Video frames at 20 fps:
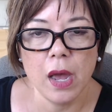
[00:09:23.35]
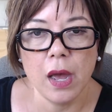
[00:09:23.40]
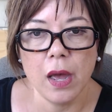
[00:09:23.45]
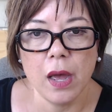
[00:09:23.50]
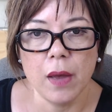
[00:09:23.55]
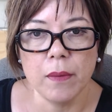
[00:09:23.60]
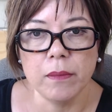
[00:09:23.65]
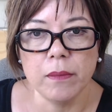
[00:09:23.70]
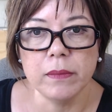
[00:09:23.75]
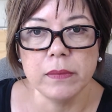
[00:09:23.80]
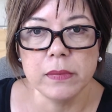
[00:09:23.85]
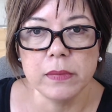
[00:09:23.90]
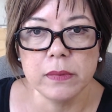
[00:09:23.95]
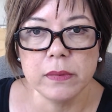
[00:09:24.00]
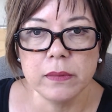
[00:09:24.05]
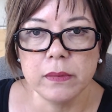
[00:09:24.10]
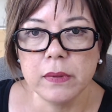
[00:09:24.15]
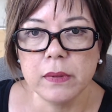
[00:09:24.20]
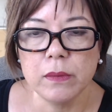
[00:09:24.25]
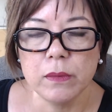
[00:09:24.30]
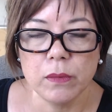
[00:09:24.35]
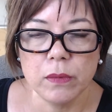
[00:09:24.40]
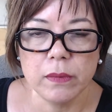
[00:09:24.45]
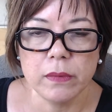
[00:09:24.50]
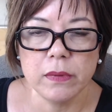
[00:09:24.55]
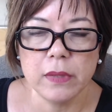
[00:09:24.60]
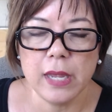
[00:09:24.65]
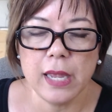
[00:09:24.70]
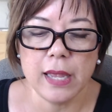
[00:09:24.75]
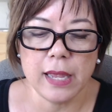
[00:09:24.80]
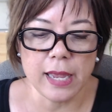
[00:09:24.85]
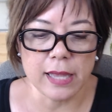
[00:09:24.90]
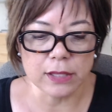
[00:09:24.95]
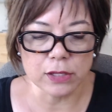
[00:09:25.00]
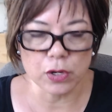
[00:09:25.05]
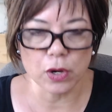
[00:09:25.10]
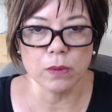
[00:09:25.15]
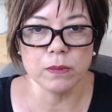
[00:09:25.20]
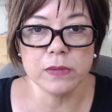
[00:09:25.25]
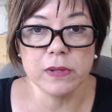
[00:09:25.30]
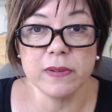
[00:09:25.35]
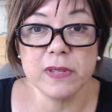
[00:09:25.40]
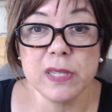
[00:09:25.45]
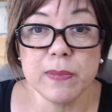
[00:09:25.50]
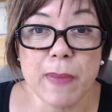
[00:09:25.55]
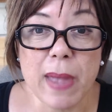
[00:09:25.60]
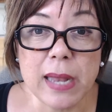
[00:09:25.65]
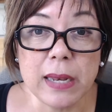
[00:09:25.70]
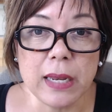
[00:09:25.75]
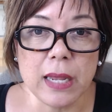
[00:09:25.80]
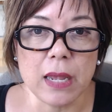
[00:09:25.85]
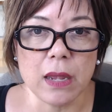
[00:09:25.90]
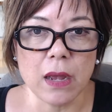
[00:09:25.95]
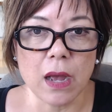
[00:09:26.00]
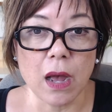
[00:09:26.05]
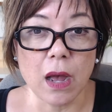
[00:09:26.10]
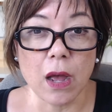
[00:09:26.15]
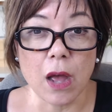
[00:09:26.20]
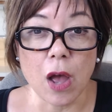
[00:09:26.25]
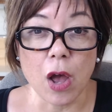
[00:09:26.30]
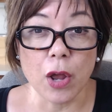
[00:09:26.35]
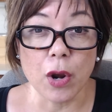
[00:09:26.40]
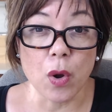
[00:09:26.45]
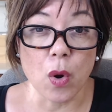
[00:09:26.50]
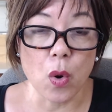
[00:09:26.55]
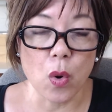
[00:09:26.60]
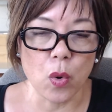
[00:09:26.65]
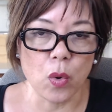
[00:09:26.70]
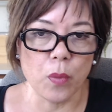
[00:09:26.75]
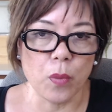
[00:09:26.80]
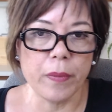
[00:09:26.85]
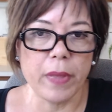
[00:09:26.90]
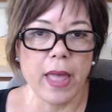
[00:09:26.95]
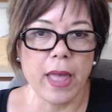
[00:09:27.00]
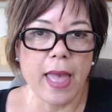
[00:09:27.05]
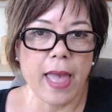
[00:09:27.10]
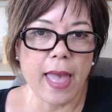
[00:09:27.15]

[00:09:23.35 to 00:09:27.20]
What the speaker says: in terms of spending on a home.